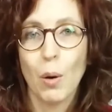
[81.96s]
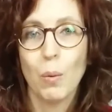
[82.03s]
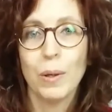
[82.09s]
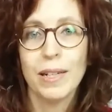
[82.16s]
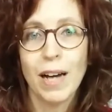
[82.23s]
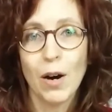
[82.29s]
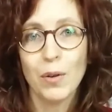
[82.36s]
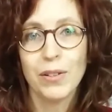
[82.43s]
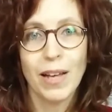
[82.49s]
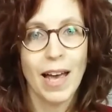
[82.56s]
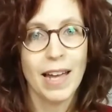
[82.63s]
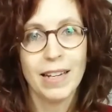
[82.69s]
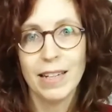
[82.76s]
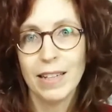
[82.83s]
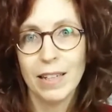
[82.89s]
without
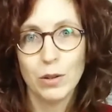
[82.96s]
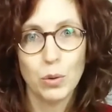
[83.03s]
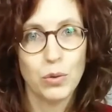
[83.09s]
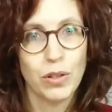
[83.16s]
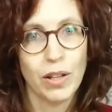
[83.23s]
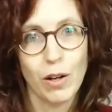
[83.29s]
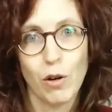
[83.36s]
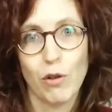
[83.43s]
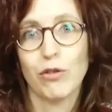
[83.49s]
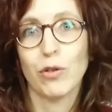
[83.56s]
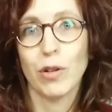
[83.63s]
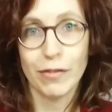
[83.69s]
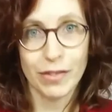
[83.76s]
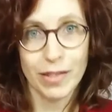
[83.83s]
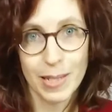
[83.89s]
any need to think of
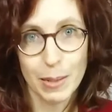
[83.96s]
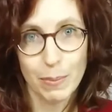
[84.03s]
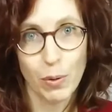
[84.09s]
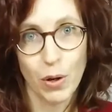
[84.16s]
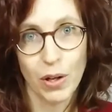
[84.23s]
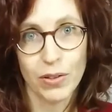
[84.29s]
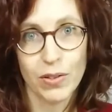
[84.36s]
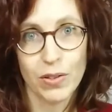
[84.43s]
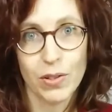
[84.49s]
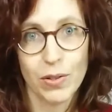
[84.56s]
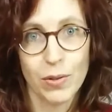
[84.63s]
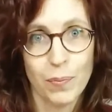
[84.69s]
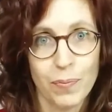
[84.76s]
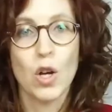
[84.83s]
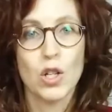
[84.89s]
reference
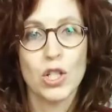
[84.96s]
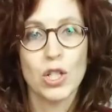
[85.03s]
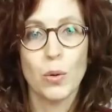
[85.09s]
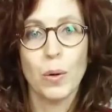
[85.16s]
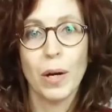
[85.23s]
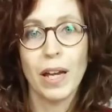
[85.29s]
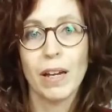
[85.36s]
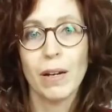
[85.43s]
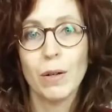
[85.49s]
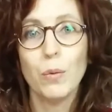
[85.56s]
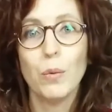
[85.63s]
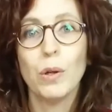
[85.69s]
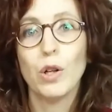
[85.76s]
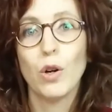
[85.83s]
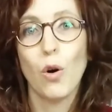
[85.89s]
points. So here
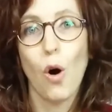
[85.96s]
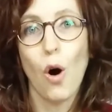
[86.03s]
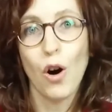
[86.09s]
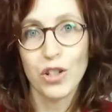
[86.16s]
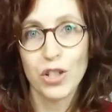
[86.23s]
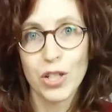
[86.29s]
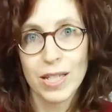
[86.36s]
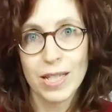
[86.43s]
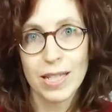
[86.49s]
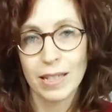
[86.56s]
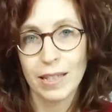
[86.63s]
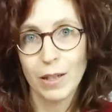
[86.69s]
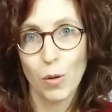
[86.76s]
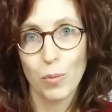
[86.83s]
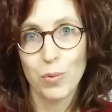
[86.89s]
we'll
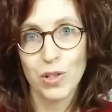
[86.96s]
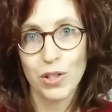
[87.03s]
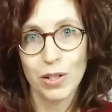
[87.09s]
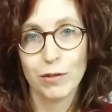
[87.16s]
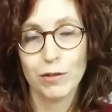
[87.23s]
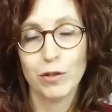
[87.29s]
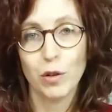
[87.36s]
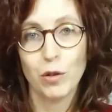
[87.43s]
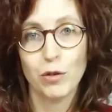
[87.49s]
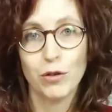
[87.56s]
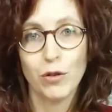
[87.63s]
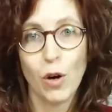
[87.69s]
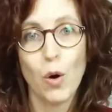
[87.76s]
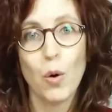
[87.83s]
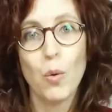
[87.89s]
consciously observe
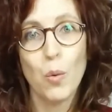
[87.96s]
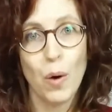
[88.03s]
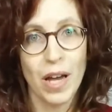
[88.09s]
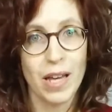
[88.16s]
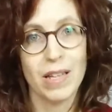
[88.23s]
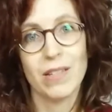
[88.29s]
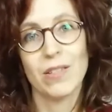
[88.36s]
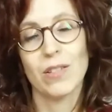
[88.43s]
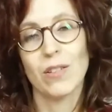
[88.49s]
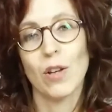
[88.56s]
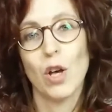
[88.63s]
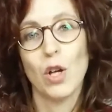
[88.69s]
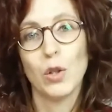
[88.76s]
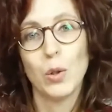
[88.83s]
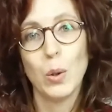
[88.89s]
4 ways
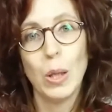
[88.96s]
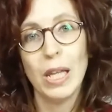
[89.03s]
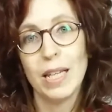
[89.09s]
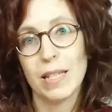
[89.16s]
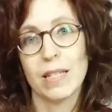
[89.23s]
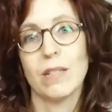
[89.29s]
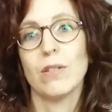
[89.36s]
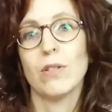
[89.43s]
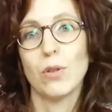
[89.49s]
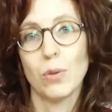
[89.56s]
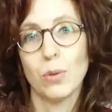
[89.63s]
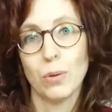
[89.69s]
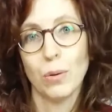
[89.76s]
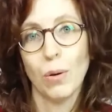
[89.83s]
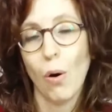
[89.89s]
to listen
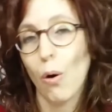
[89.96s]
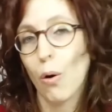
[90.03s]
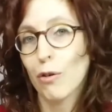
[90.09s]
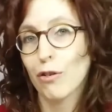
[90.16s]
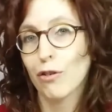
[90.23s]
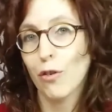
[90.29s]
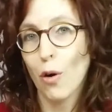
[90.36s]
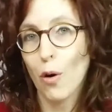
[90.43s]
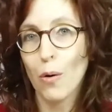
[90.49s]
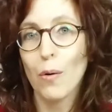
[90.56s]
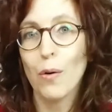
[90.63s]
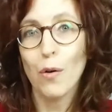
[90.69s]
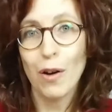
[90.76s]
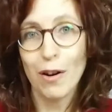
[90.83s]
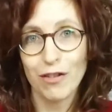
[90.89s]
to or
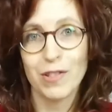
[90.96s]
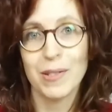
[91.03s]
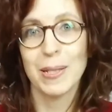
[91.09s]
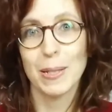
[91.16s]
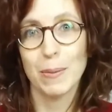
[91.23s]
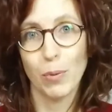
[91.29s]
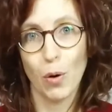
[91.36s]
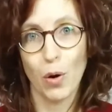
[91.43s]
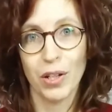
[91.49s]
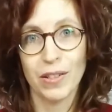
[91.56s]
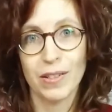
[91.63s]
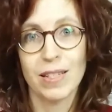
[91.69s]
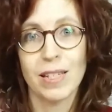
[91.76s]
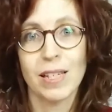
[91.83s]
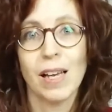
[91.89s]
4 reference
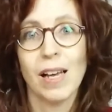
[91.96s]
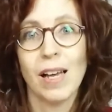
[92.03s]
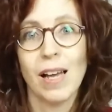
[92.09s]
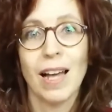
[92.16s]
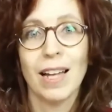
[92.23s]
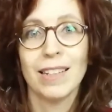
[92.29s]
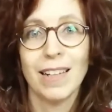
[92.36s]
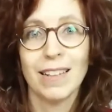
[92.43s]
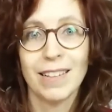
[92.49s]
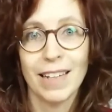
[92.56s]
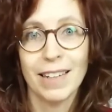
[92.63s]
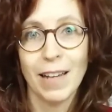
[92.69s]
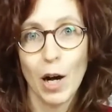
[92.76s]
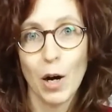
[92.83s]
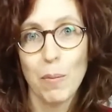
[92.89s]
points that
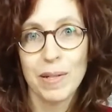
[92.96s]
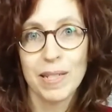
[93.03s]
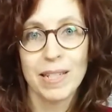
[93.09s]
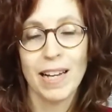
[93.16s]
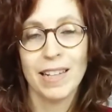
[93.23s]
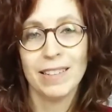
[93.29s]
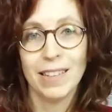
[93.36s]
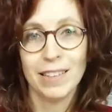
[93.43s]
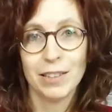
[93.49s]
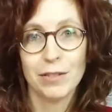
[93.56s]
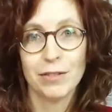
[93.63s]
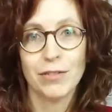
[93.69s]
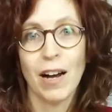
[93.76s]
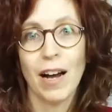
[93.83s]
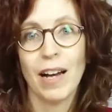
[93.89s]
can help us
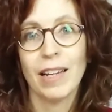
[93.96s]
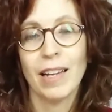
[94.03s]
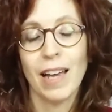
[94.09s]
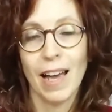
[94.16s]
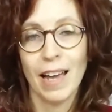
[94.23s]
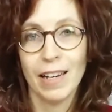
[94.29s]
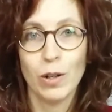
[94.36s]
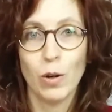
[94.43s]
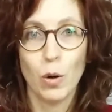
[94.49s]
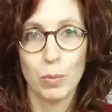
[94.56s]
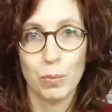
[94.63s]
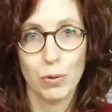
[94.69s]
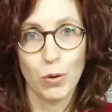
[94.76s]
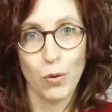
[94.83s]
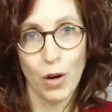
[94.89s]
identify any
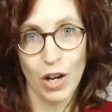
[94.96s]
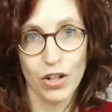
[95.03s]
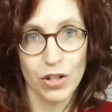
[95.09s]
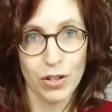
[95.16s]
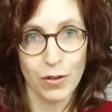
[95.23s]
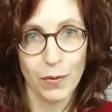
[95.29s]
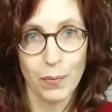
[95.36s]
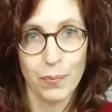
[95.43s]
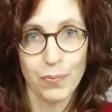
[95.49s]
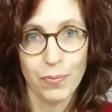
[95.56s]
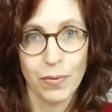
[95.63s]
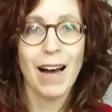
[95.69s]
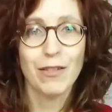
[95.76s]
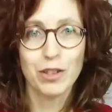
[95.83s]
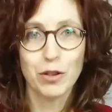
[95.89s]
chord progression.
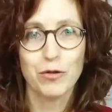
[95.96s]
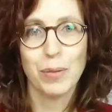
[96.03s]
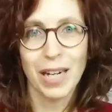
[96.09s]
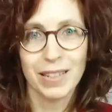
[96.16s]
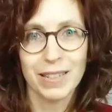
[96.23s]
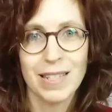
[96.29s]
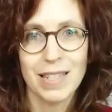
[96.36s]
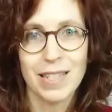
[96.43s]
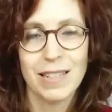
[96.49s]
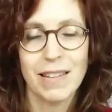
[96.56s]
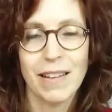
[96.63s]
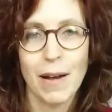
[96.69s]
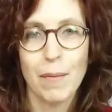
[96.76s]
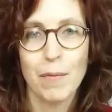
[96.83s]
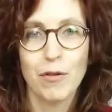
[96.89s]
After
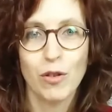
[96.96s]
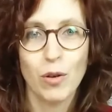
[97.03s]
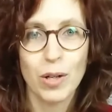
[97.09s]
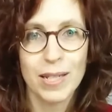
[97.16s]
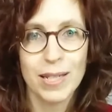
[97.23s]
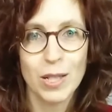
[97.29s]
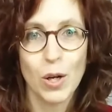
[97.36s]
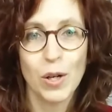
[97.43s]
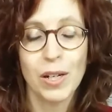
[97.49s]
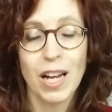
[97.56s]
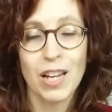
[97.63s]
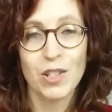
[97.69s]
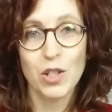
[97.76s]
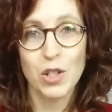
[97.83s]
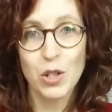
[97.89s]
practicing them for as long
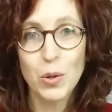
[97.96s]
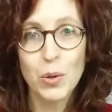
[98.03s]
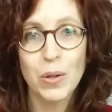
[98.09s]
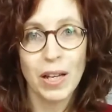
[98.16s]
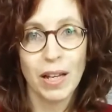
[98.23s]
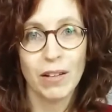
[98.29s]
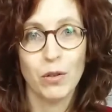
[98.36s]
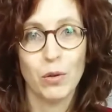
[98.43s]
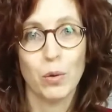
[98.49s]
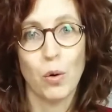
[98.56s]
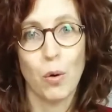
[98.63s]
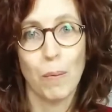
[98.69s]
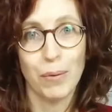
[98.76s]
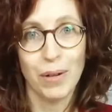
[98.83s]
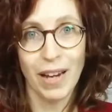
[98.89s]
as you need to
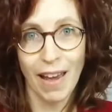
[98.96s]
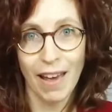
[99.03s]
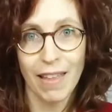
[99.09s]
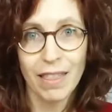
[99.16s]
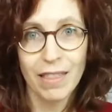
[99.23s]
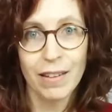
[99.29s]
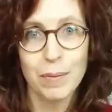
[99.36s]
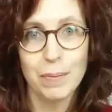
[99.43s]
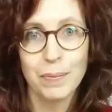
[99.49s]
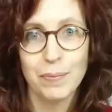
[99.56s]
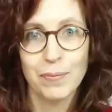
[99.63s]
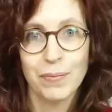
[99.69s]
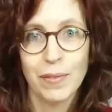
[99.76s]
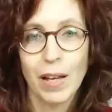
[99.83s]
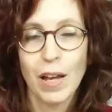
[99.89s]
comprehend them,
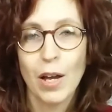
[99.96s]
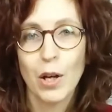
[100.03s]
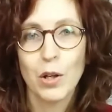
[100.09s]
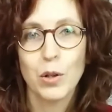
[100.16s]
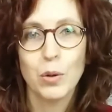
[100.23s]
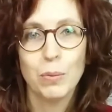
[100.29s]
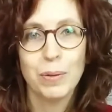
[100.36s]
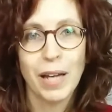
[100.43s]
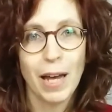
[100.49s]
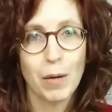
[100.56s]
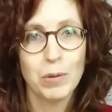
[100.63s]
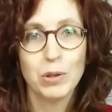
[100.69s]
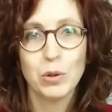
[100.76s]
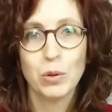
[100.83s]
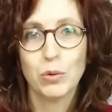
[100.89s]
you'll be
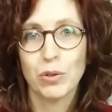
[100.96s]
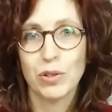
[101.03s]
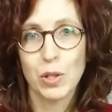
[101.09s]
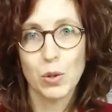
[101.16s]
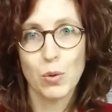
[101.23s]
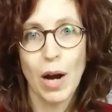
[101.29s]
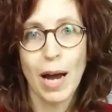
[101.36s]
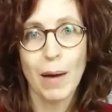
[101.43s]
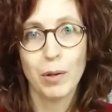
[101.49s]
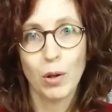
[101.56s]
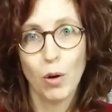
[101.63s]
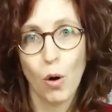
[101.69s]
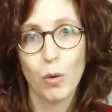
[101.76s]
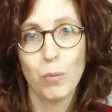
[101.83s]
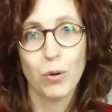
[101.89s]
able to transcribe the
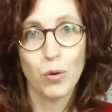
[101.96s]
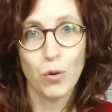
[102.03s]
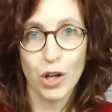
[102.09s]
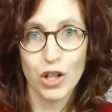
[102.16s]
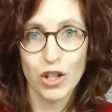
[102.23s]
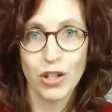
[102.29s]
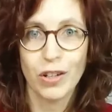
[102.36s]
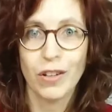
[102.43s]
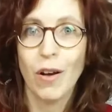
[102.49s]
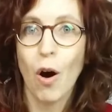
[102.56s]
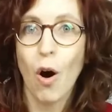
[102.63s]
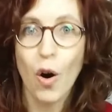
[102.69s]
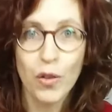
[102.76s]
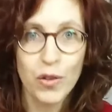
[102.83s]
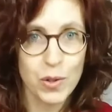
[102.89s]
chord progression
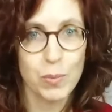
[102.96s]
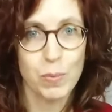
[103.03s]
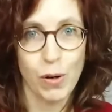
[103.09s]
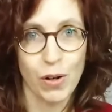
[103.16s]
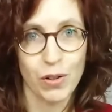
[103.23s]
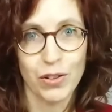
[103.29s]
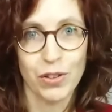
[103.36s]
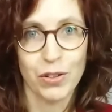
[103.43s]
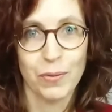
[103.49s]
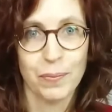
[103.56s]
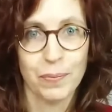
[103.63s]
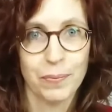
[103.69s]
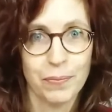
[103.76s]
on the spot.